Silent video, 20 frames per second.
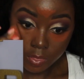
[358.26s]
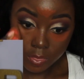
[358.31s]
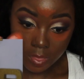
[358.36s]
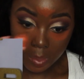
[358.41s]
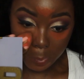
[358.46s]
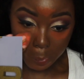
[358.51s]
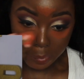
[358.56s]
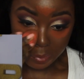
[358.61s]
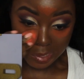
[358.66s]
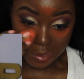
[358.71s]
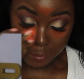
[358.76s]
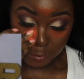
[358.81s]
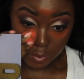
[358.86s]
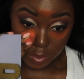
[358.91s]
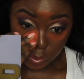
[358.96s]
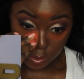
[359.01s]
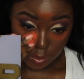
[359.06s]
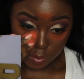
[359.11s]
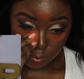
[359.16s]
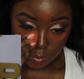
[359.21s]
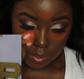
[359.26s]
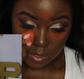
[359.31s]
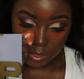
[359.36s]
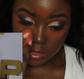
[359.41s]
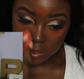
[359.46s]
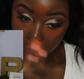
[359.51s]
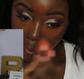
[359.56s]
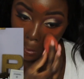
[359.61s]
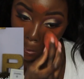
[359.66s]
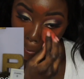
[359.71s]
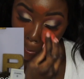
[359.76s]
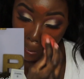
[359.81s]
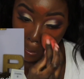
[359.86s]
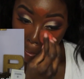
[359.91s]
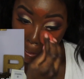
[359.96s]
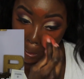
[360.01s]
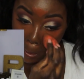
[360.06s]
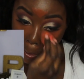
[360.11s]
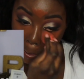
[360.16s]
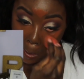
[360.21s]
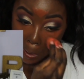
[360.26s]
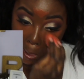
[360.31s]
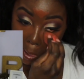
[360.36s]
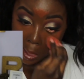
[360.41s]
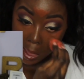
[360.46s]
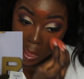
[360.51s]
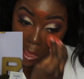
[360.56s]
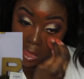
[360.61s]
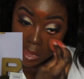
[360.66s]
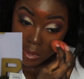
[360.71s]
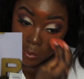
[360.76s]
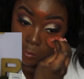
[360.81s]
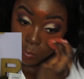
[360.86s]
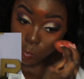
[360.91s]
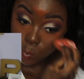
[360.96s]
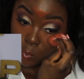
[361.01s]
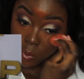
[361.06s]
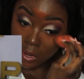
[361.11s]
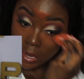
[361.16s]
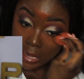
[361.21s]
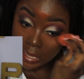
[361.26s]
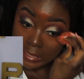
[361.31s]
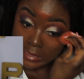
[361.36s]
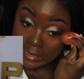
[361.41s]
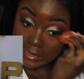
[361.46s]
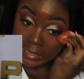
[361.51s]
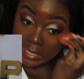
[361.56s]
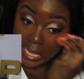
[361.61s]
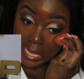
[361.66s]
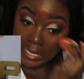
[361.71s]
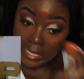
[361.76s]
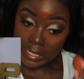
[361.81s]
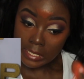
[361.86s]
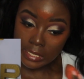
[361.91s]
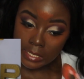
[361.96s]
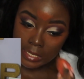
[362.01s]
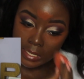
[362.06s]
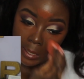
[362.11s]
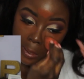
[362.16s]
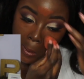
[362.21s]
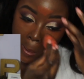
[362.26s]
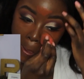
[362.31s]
than what I'm used to and what I like.